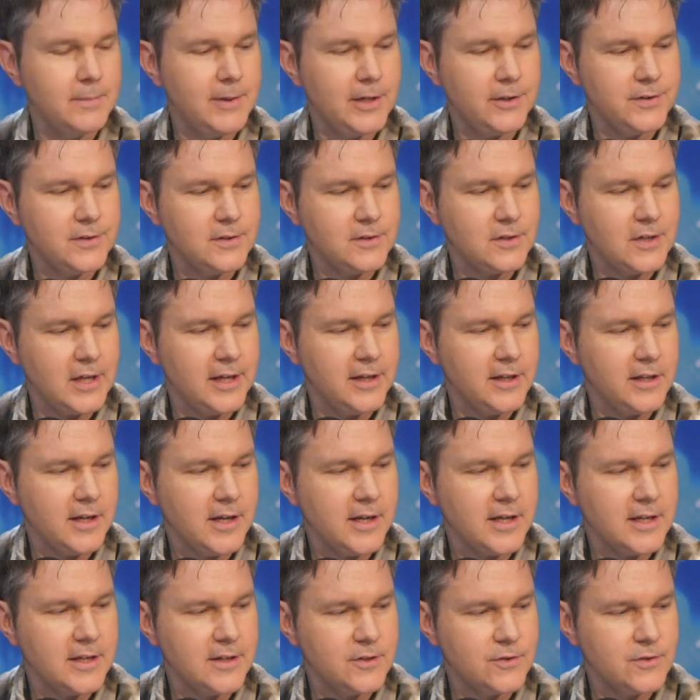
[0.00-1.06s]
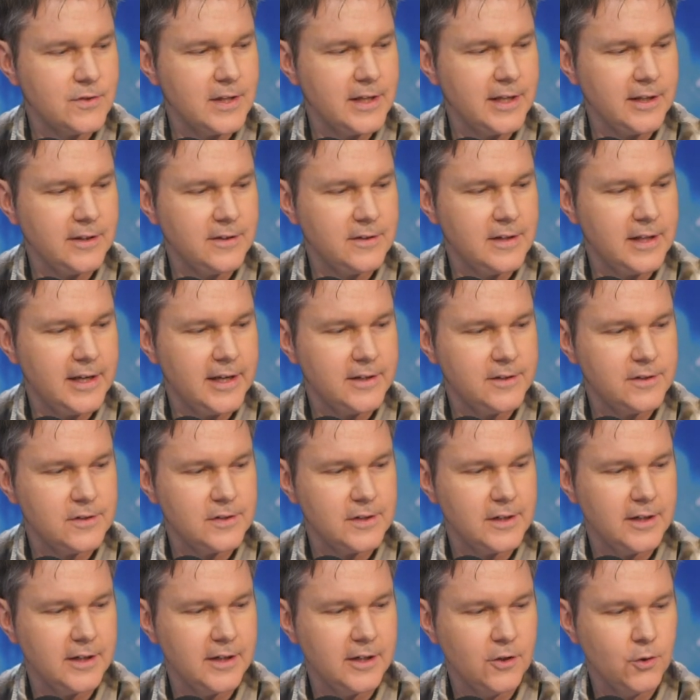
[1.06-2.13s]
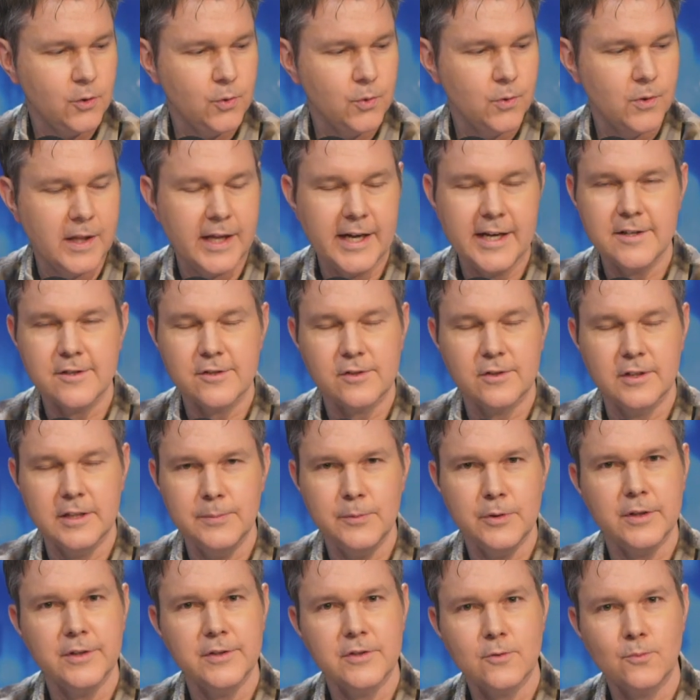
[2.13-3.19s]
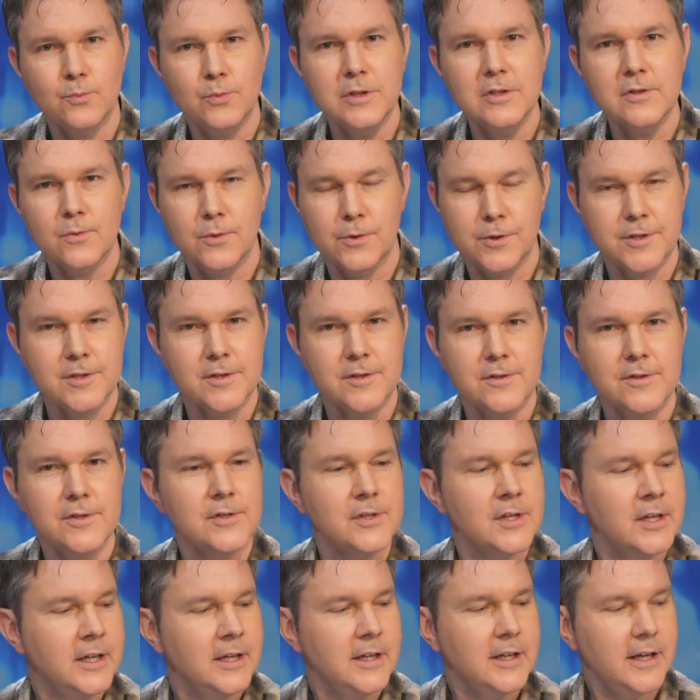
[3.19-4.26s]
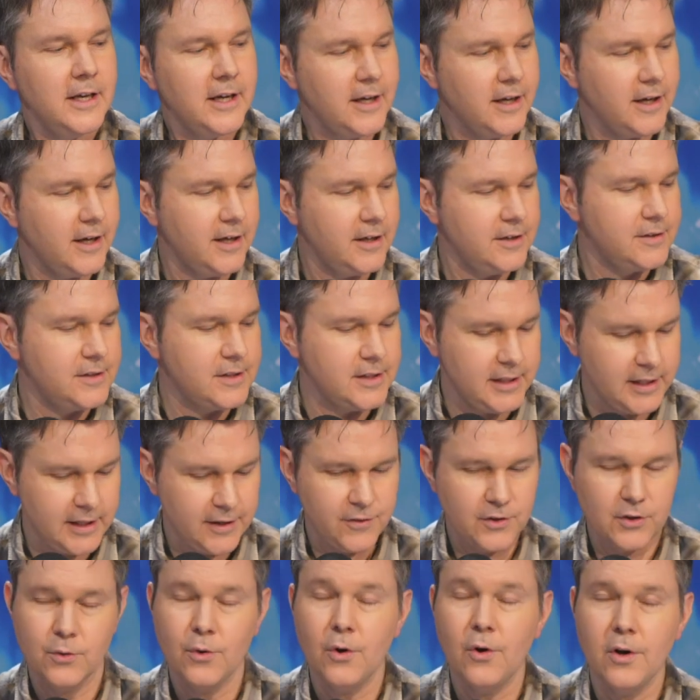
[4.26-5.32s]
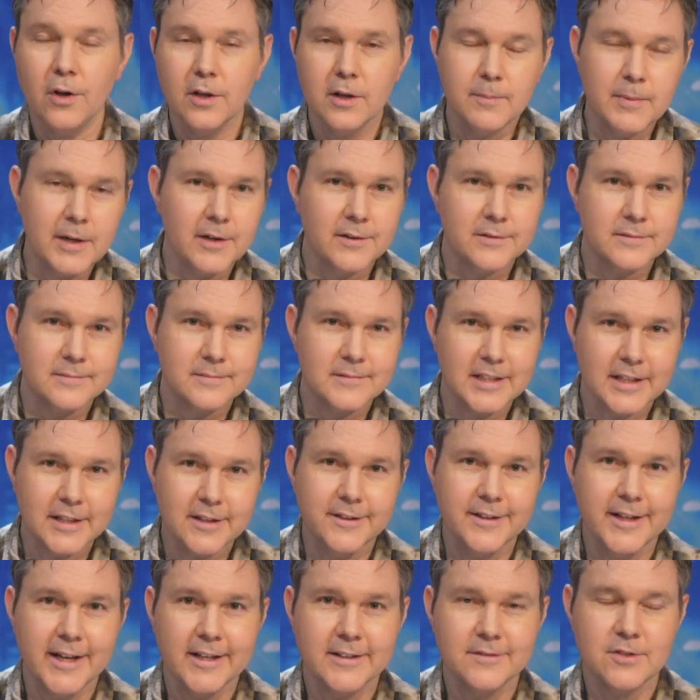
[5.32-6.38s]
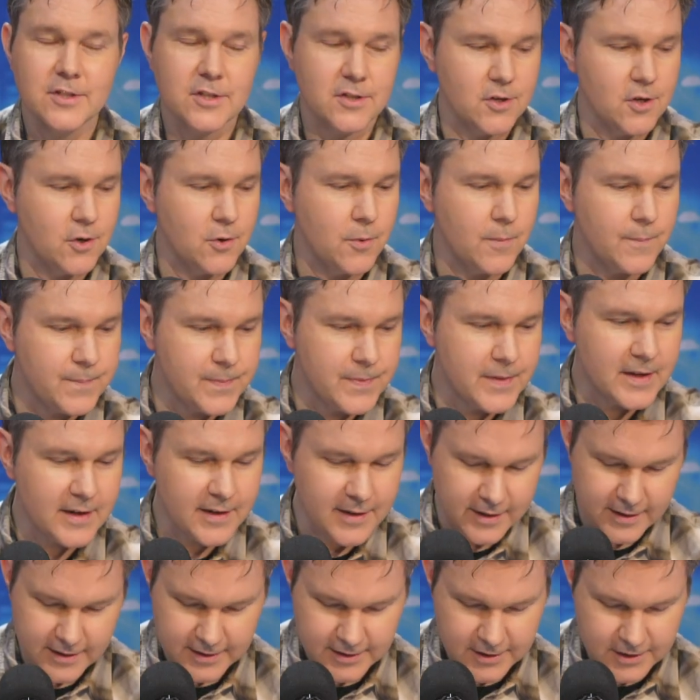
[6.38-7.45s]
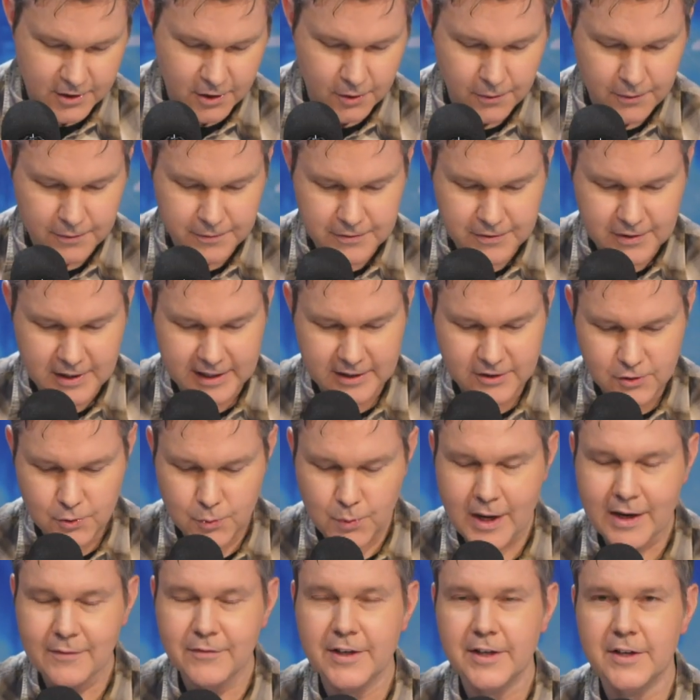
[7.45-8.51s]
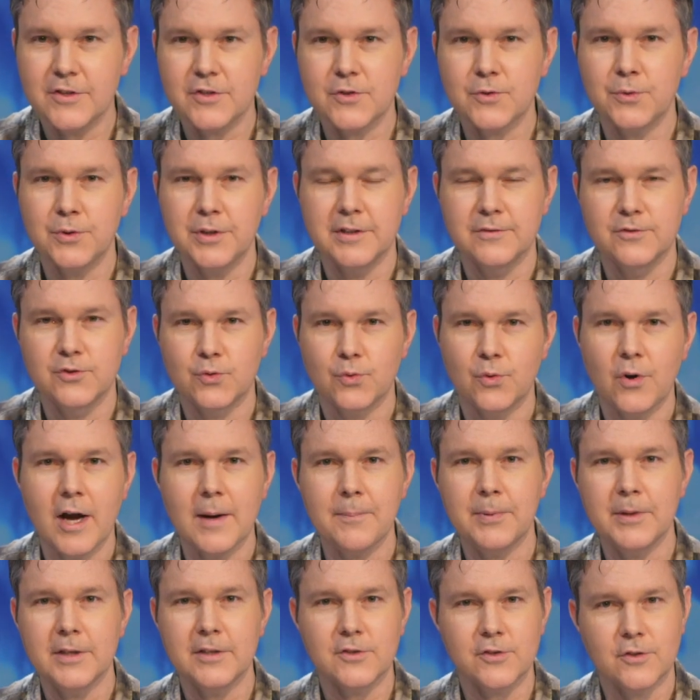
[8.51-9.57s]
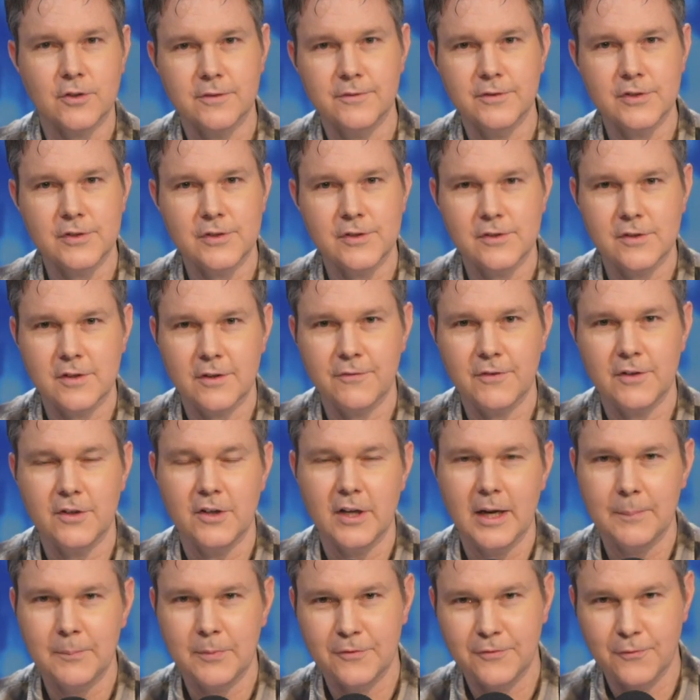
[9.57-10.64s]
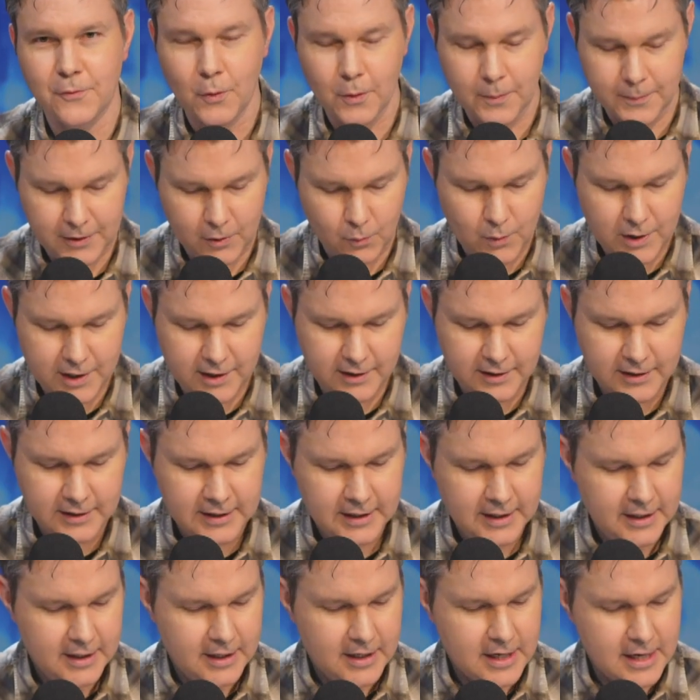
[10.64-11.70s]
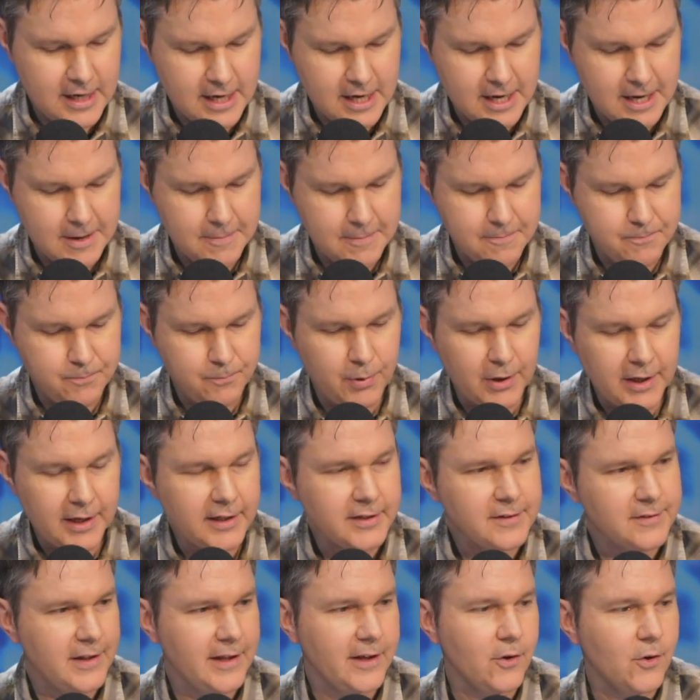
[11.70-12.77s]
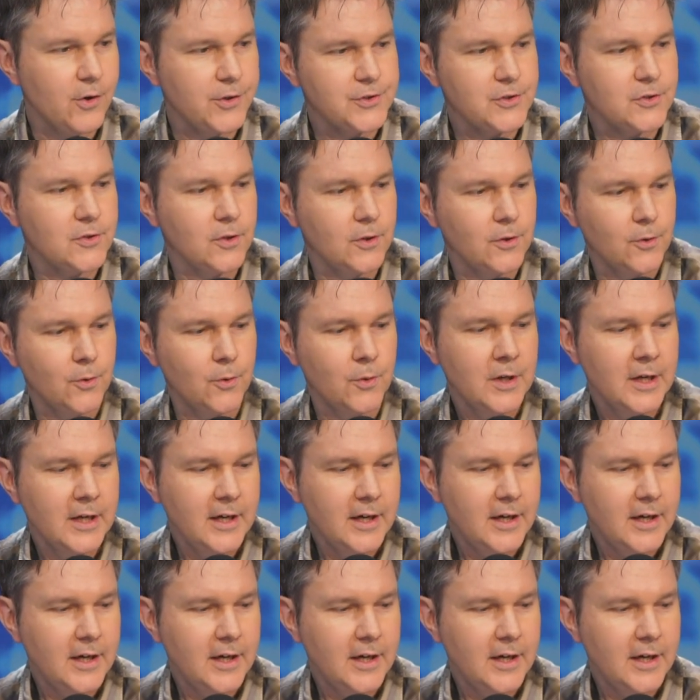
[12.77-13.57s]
about Stadia is that Google has limitless resources, and they're all about the internet. So they do have a history of dropping services if they're not performing well, but they also